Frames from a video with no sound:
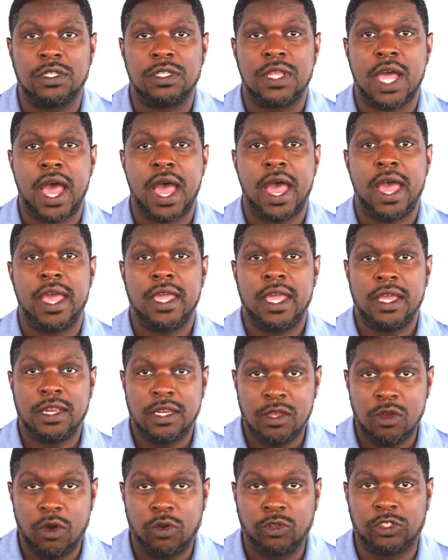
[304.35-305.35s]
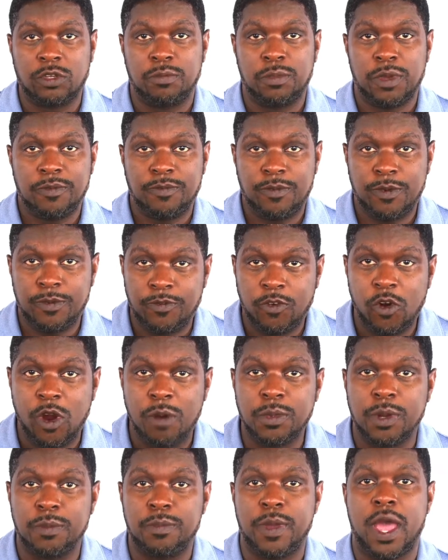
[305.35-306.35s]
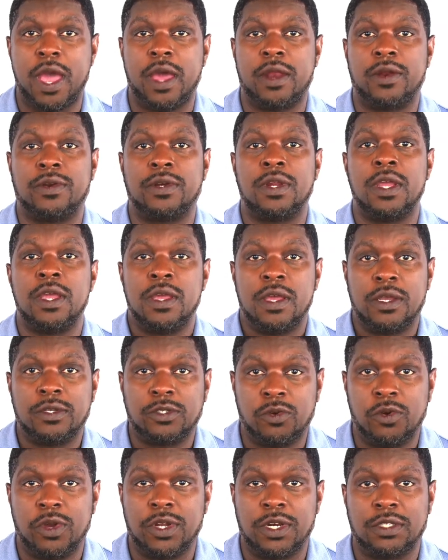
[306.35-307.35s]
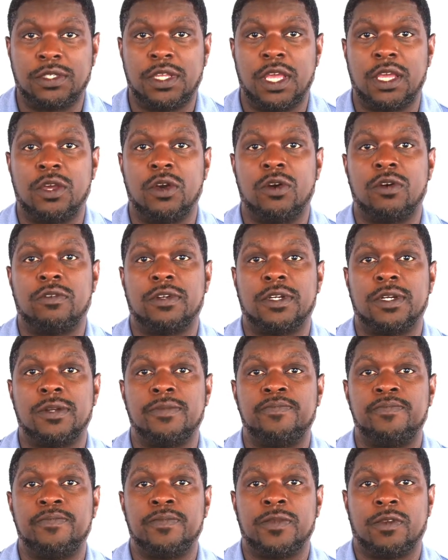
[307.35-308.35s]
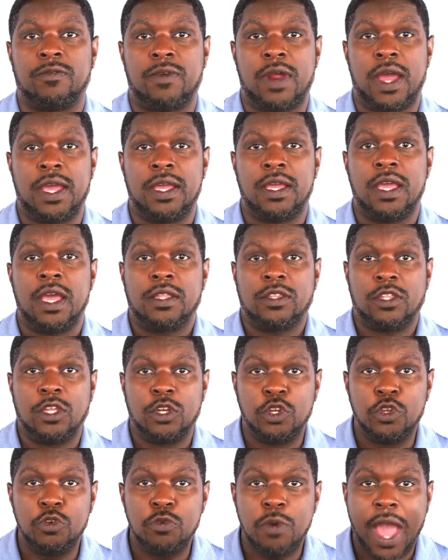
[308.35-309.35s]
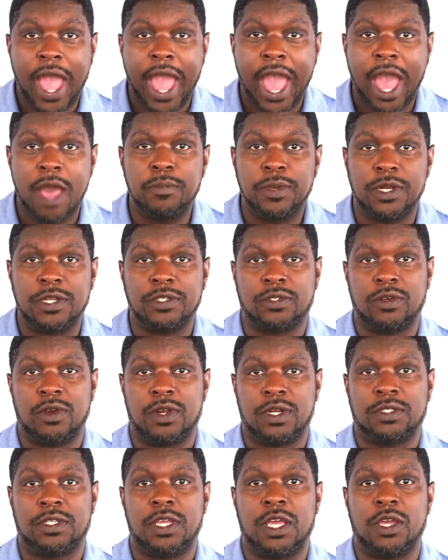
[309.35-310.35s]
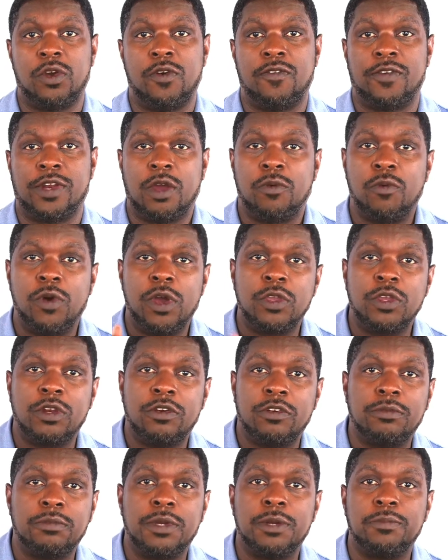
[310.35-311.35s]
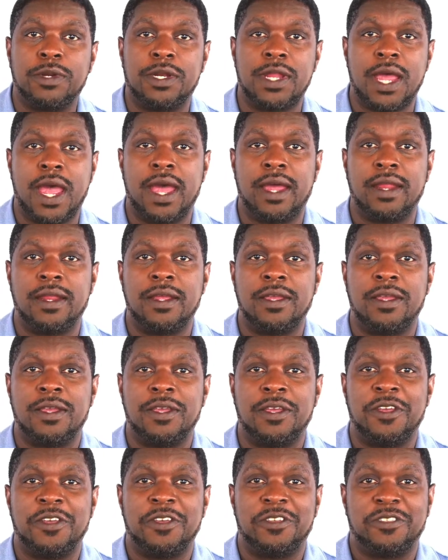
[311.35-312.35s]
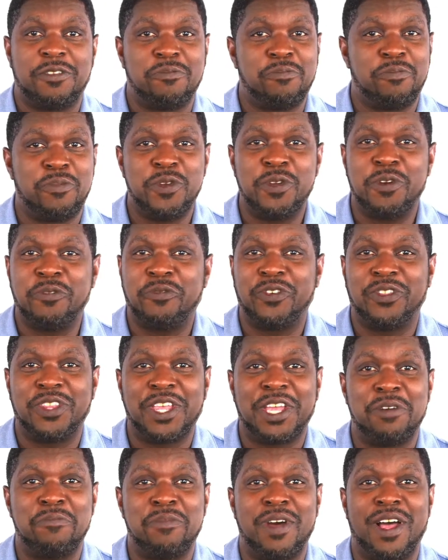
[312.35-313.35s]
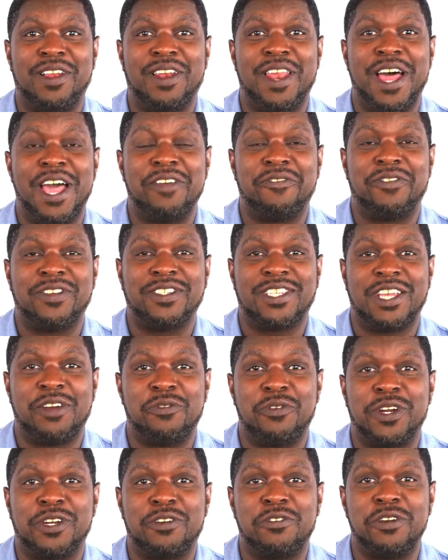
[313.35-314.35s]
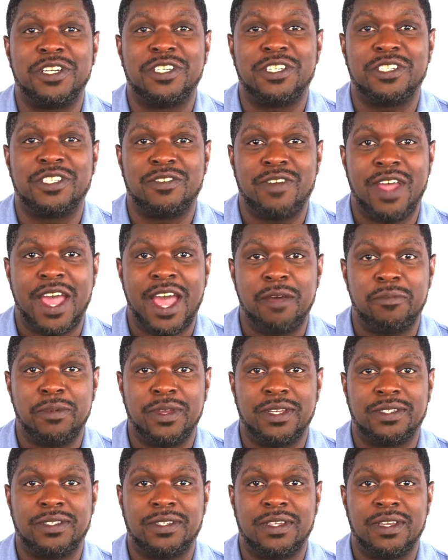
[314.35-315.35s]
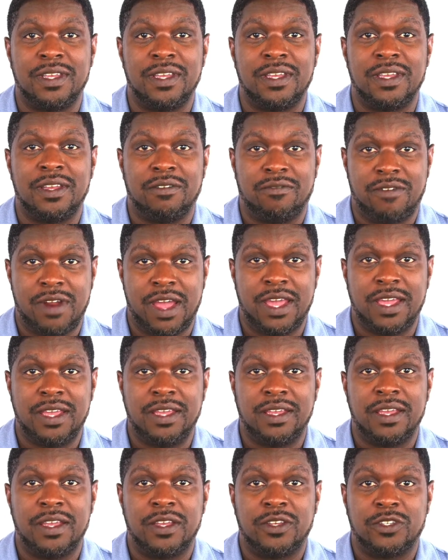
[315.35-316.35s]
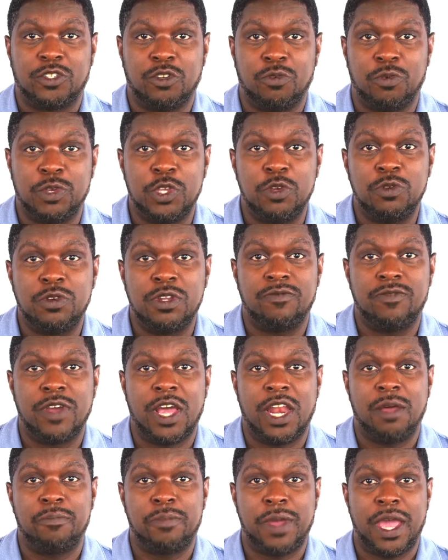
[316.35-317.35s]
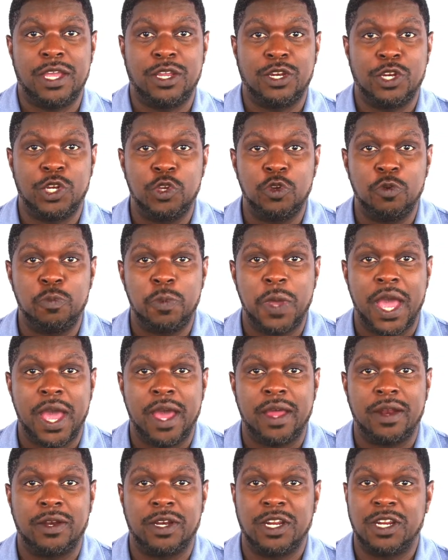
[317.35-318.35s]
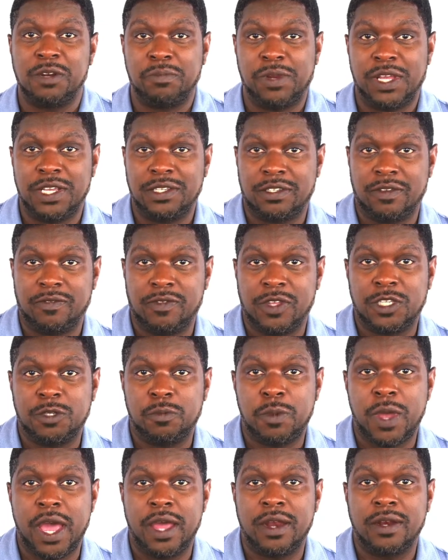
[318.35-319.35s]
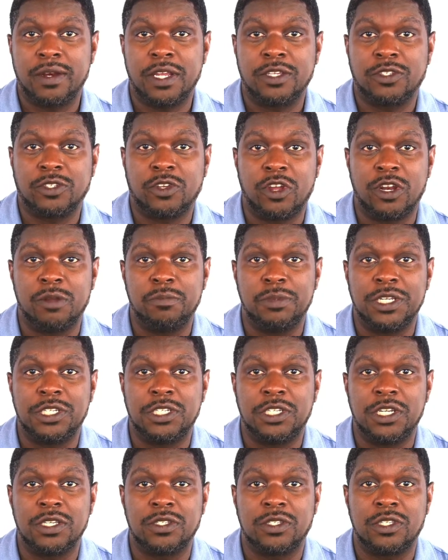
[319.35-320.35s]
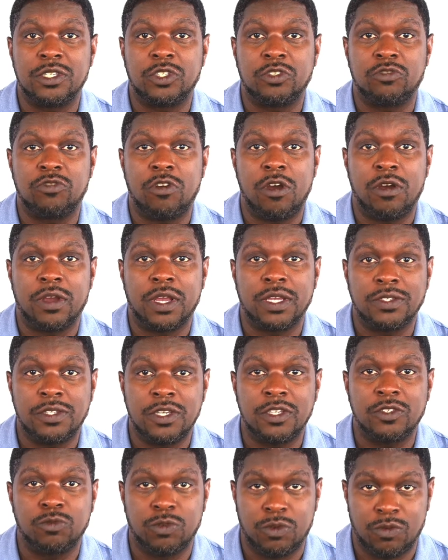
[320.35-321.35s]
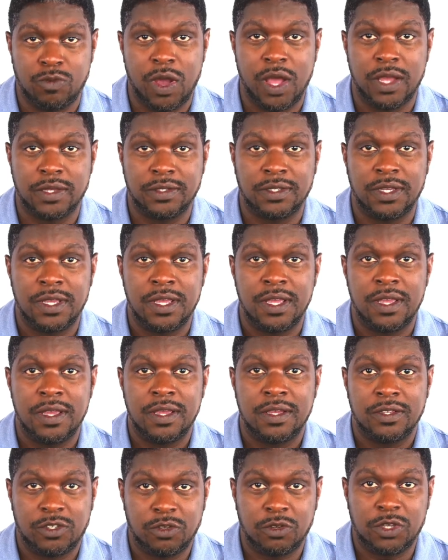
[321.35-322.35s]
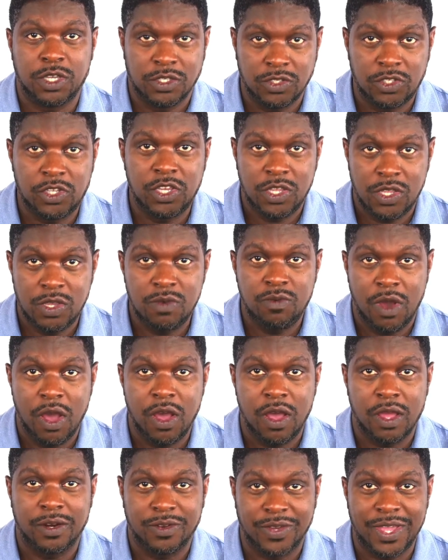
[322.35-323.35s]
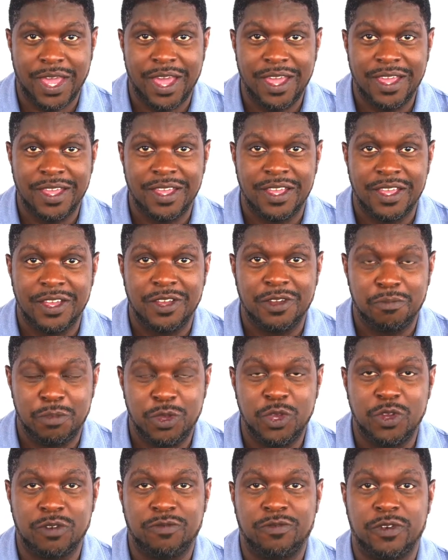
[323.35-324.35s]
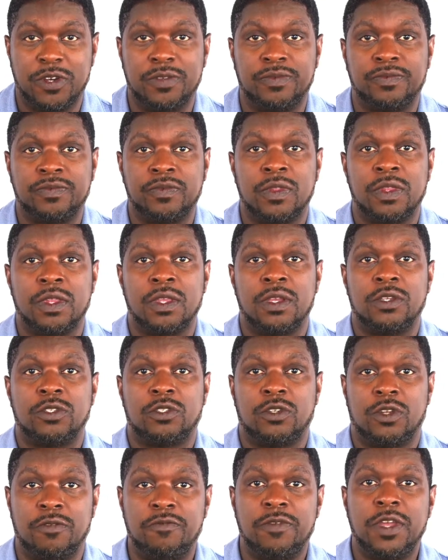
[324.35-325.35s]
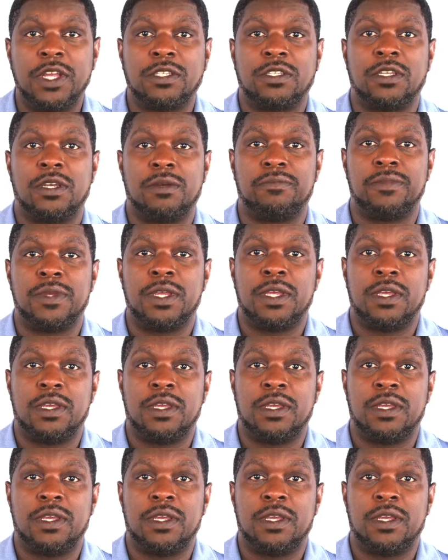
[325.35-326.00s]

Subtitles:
die, and the ultimate performer pattern is going to take over, right? The new habit is going to take over. And I want you to remember that. The beautiful thing about life is that we're creatures of habits, right? So when you develop a new pattern in place of this pattern, it's going to be just as strong as this one was. So continue on, okay? Beautiful. So the victim